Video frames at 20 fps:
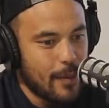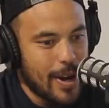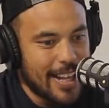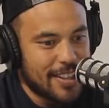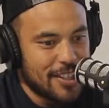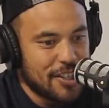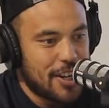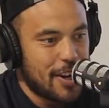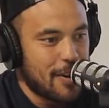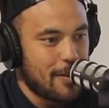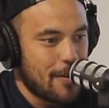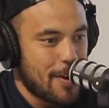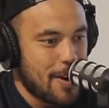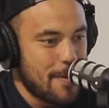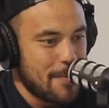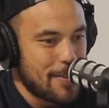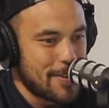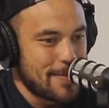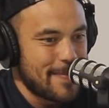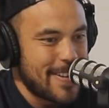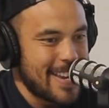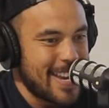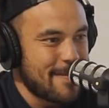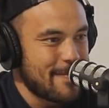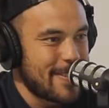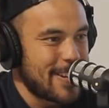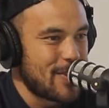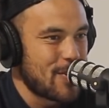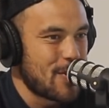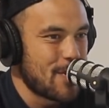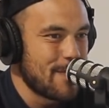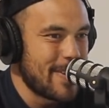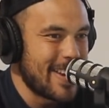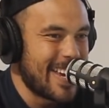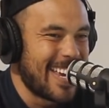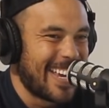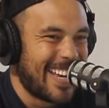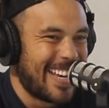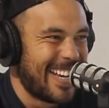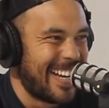We had to share a room. It was me, him, and
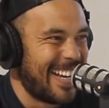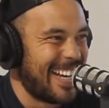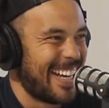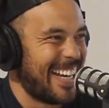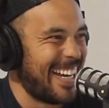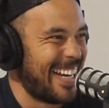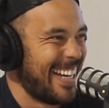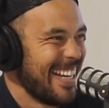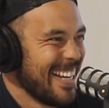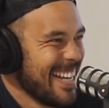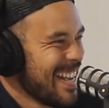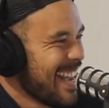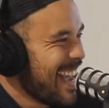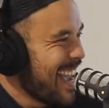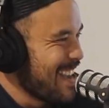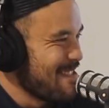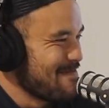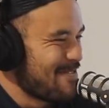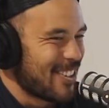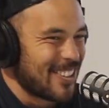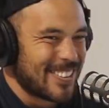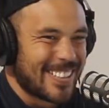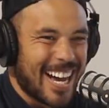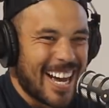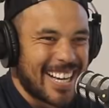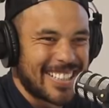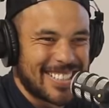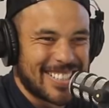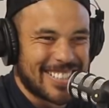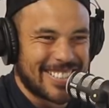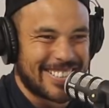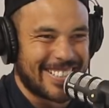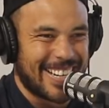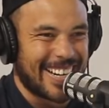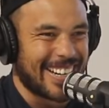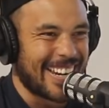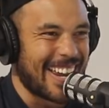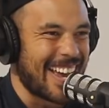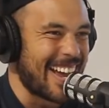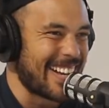Normie, and poor Darcy was
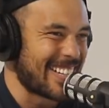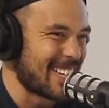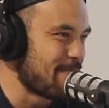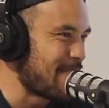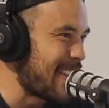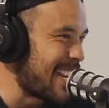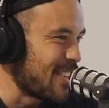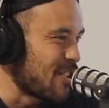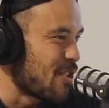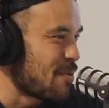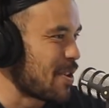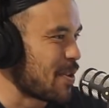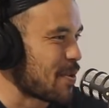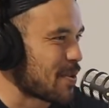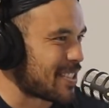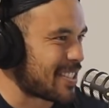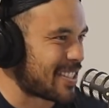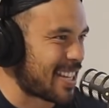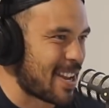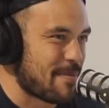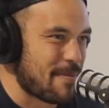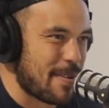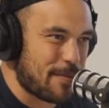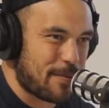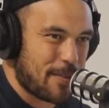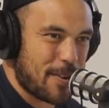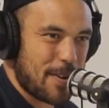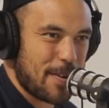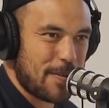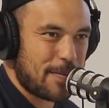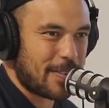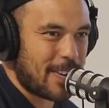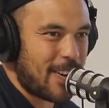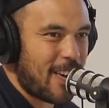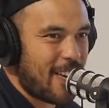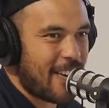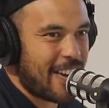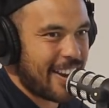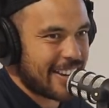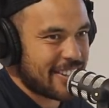jet lagged, and me and Normie were steaming through,
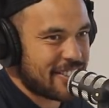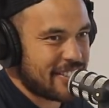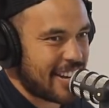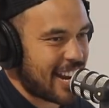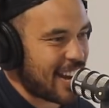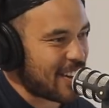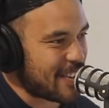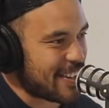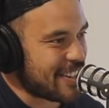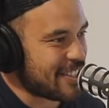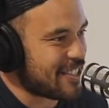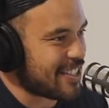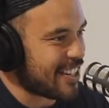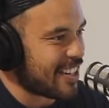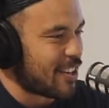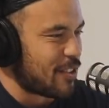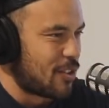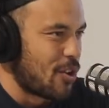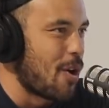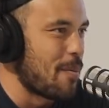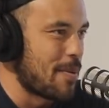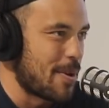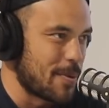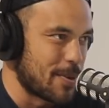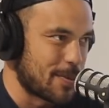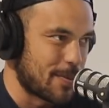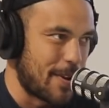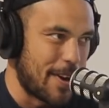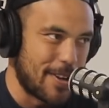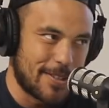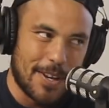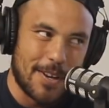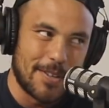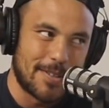flying, shouting shit. Normie was worse.